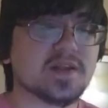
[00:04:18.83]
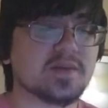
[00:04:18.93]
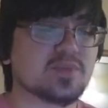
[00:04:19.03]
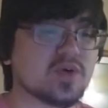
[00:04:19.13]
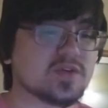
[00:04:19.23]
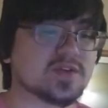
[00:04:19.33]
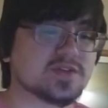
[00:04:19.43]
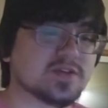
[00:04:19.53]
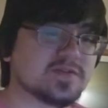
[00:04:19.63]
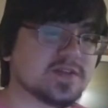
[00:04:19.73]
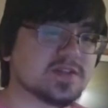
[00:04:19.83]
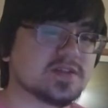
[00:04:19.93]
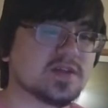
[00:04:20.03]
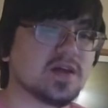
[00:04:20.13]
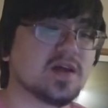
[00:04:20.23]
broke the
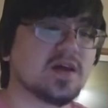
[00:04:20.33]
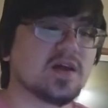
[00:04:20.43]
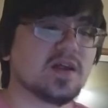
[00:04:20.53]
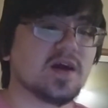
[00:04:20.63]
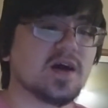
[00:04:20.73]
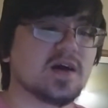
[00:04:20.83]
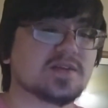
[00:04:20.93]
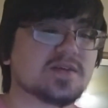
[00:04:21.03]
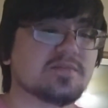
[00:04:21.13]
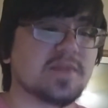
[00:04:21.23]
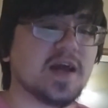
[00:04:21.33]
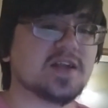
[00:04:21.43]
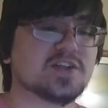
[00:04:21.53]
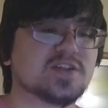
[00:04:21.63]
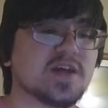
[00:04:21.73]
surface to
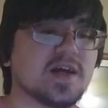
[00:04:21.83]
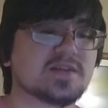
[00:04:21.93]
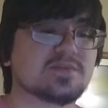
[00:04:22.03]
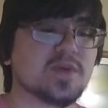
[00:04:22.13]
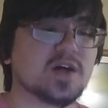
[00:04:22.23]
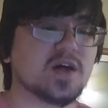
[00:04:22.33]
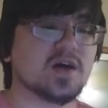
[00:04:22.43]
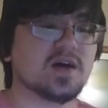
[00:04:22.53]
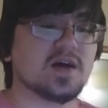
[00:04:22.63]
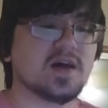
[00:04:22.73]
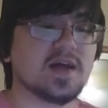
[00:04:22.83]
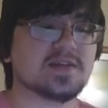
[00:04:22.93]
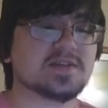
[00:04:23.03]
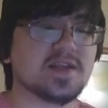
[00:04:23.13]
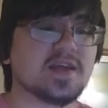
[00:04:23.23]
match as much
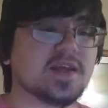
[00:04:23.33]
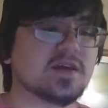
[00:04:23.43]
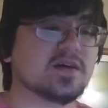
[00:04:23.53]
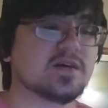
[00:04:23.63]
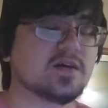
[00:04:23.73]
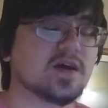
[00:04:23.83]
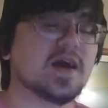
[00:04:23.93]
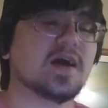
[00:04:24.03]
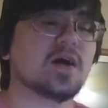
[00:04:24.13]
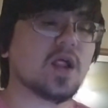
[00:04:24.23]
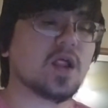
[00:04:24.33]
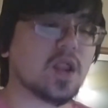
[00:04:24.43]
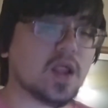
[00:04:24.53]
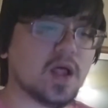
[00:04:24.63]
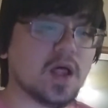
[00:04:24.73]
as taking
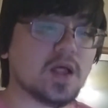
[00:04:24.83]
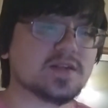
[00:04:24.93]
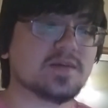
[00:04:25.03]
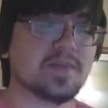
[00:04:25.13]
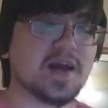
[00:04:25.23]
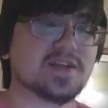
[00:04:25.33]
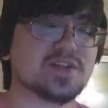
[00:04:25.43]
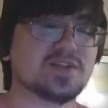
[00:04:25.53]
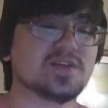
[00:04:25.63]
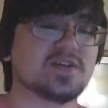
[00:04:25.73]
to match.